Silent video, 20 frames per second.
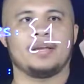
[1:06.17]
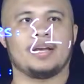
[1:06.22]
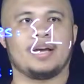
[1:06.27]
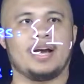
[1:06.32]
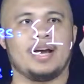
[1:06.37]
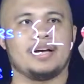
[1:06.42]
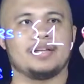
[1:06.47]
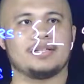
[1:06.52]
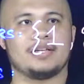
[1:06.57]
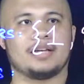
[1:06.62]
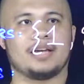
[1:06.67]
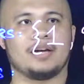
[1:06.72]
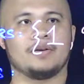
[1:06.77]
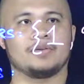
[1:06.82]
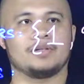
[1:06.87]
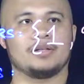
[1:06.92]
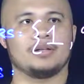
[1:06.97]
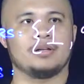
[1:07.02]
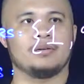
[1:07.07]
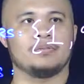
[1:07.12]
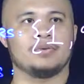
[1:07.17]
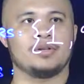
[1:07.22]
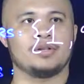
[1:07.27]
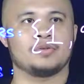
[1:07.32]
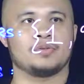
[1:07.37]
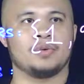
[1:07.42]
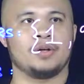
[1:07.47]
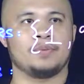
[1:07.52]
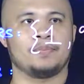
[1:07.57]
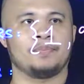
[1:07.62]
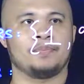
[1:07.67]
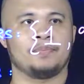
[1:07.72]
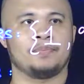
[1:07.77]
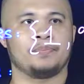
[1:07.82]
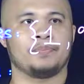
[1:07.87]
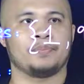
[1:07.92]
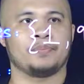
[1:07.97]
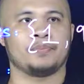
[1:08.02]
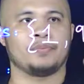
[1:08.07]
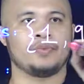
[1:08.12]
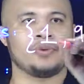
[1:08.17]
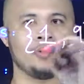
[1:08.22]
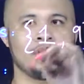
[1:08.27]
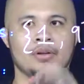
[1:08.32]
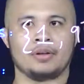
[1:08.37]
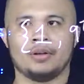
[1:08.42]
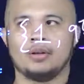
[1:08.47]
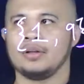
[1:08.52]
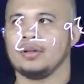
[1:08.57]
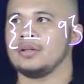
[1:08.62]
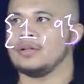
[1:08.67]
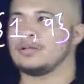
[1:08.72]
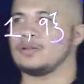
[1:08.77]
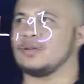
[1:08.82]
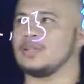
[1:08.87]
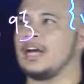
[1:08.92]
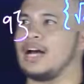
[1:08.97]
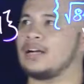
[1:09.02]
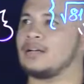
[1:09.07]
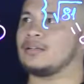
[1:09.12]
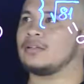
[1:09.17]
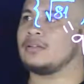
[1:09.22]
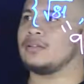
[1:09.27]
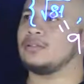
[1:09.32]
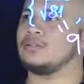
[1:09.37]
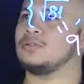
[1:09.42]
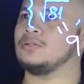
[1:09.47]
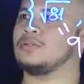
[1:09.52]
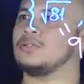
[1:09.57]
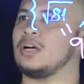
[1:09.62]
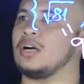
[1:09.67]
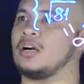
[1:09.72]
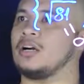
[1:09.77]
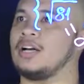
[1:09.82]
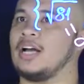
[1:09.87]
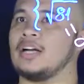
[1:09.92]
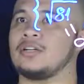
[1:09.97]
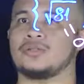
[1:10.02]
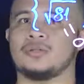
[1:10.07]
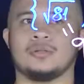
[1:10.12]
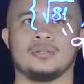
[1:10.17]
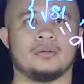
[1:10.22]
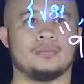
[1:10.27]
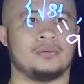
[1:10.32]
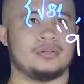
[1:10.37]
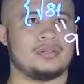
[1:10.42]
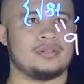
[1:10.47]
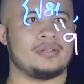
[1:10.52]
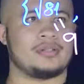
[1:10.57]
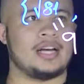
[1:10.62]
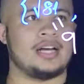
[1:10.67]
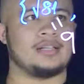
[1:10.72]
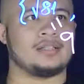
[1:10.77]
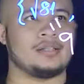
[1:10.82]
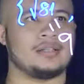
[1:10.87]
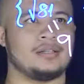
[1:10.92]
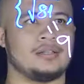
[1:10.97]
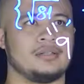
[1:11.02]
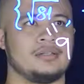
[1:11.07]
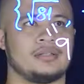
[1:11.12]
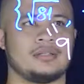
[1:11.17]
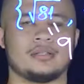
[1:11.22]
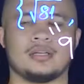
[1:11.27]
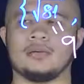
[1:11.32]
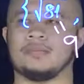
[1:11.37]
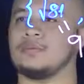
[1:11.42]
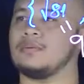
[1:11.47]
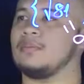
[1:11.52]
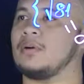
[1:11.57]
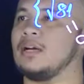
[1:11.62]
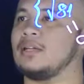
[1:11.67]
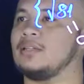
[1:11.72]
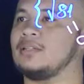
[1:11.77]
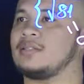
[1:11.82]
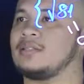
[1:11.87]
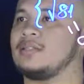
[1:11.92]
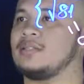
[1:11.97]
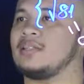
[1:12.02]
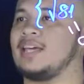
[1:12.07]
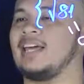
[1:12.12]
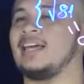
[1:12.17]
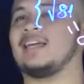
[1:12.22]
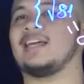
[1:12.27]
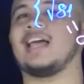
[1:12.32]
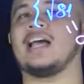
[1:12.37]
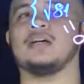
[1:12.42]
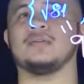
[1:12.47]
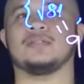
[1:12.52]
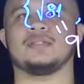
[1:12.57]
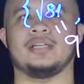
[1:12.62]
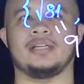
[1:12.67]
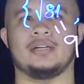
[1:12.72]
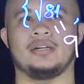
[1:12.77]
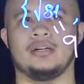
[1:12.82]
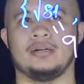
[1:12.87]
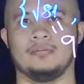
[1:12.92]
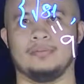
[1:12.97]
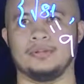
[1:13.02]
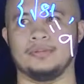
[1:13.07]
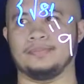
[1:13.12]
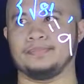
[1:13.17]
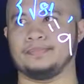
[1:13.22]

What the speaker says: as a counting number as well. So that concludes our natural number set. Just keep in mind, this is a counting number.